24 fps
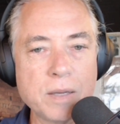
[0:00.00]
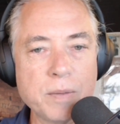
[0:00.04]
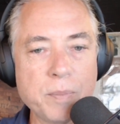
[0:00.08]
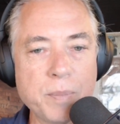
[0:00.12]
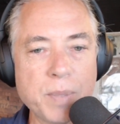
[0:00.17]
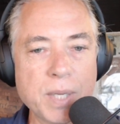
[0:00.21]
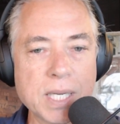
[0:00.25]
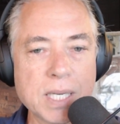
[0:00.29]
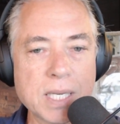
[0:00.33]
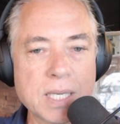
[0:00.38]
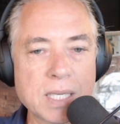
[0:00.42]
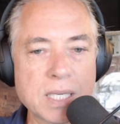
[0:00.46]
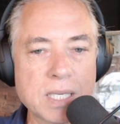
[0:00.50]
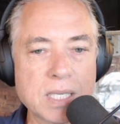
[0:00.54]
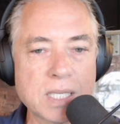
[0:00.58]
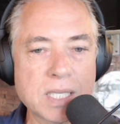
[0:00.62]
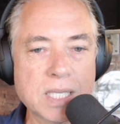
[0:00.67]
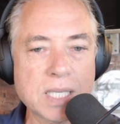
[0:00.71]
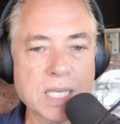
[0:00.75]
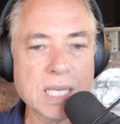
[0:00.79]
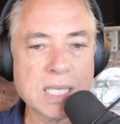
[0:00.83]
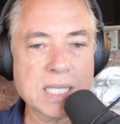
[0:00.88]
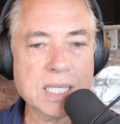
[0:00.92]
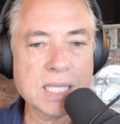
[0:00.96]
But
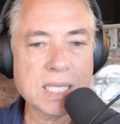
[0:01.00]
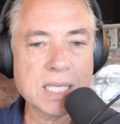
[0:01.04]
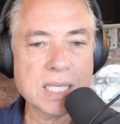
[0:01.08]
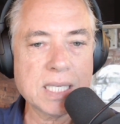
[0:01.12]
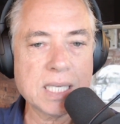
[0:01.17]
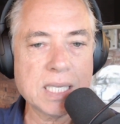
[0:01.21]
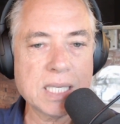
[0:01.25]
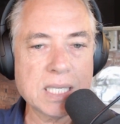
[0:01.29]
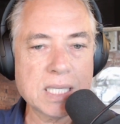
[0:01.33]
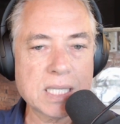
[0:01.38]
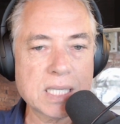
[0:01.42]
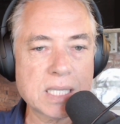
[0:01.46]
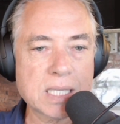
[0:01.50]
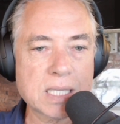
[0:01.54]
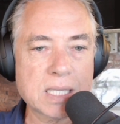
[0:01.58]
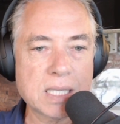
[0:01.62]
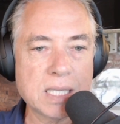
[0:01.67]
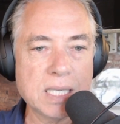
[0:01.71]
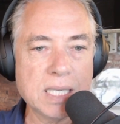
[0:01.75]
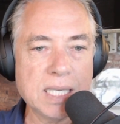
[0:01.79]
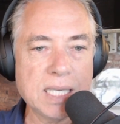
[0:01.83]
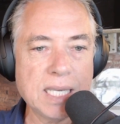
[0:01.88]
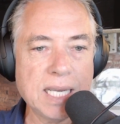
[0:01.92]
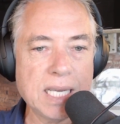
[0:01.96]
jealousy is
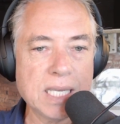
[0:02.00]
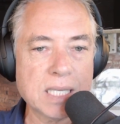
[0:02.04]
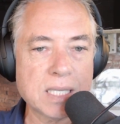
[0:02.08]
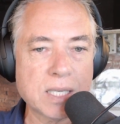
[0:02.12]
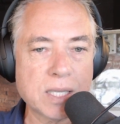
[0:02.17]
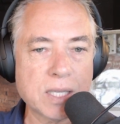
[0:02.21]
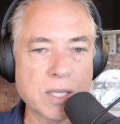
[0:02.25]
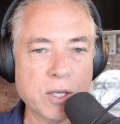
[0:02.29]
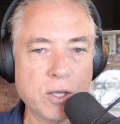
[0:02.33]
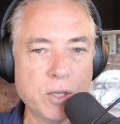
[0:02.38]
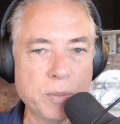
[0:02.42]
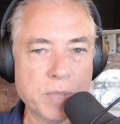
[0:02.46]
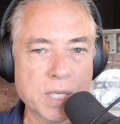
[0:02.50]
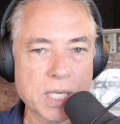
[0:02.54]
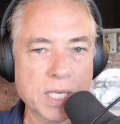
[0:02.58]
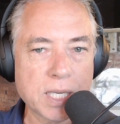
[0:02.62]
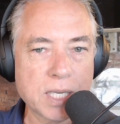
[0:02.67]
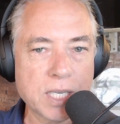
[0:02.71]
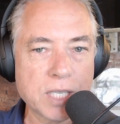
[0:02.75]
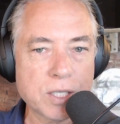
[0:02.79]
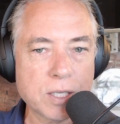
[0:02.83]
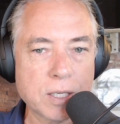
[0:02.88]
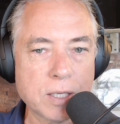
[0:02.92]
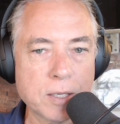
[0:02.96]
innate to the human
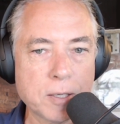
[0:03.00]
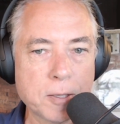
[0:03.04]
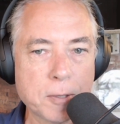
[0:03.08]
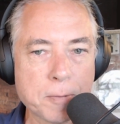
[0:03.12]
condition.